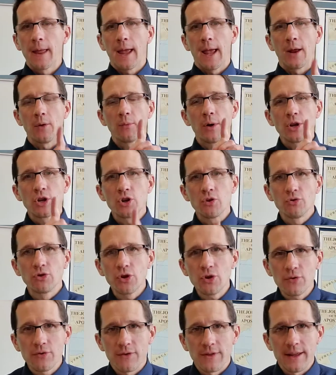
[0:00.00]
And when you
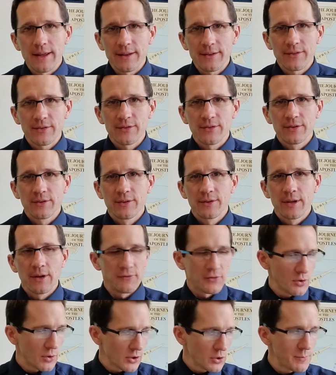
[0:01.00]
do this, if
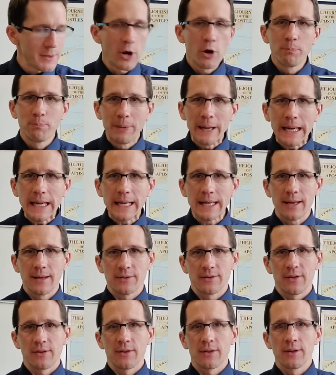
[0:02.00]
you're going to be
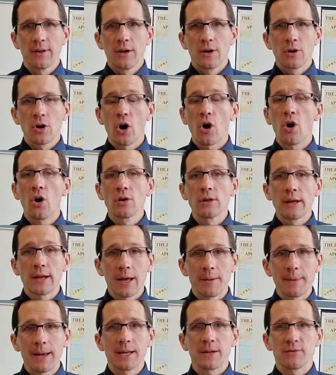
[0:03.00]
obedient to the call and
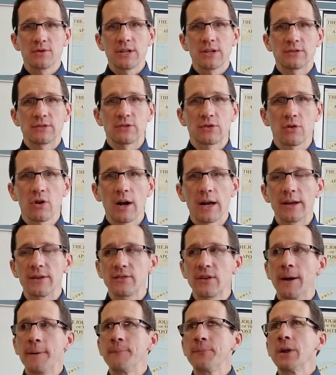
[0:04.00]
command of Jesus Christ,
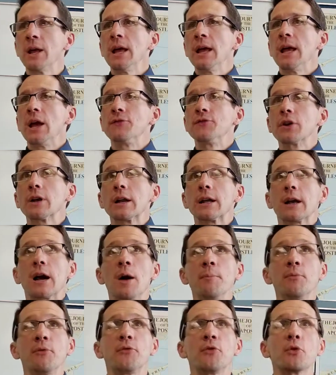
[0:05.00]
if you're going to
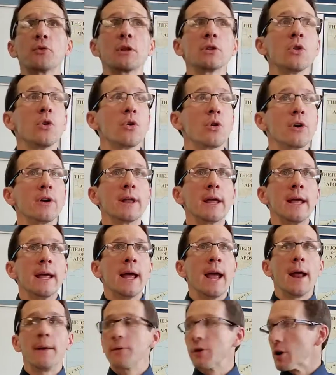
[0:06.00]
come before the Lord
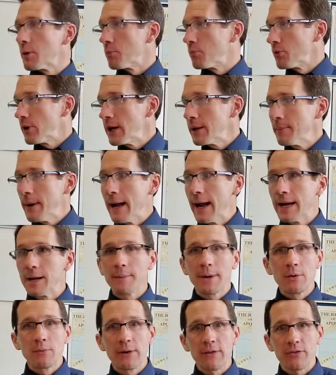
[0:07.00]
and you're going to bring my
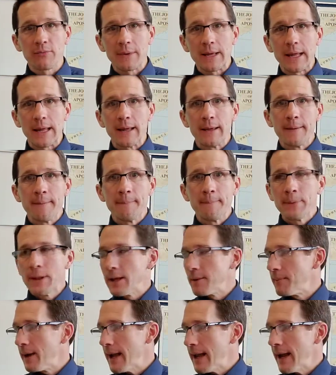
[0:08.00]
enemy with me,
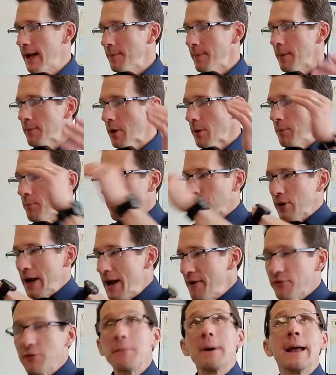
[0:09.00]
my enemy, I'm going to
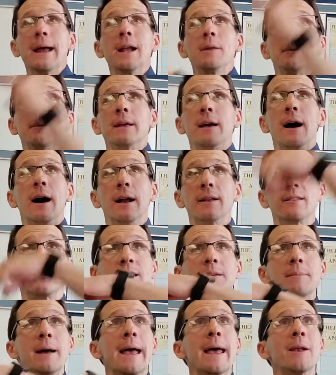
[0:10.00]
pray for my enemy, God,
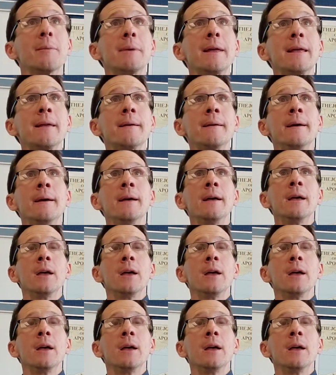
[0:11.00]
see my enemy.